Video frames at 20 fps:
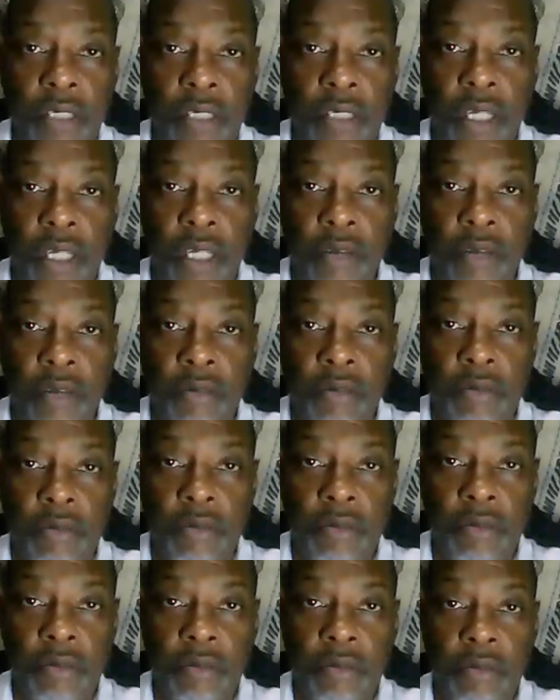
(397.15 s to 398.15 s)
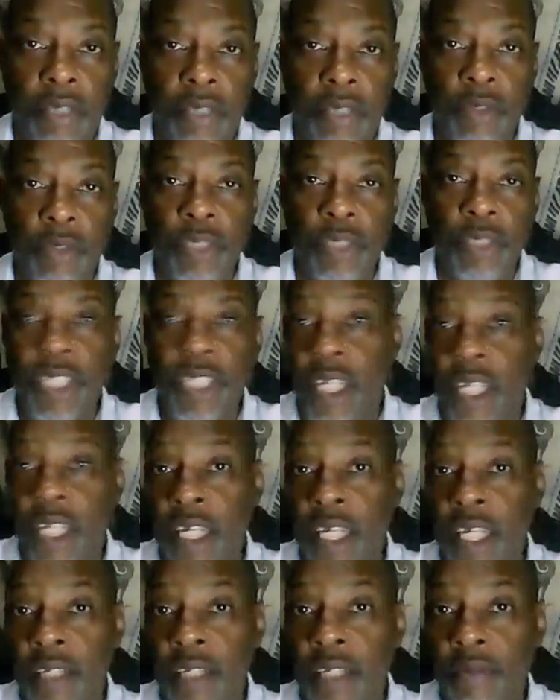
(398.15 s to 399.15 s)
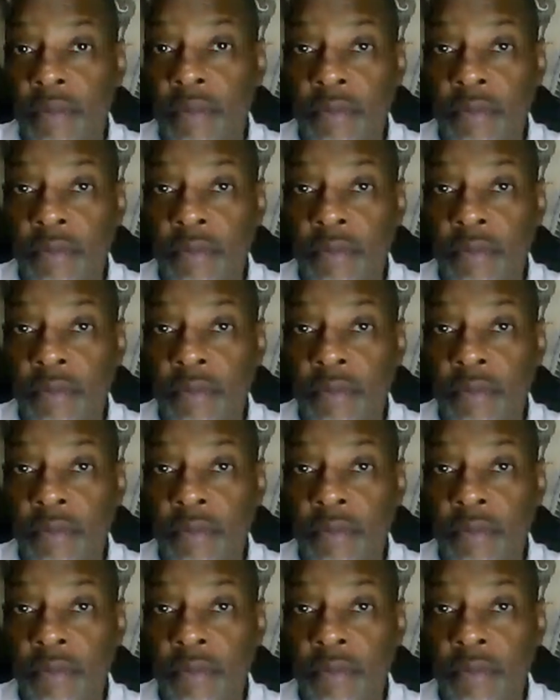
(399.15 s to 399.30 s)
You know, can we do a sit-in?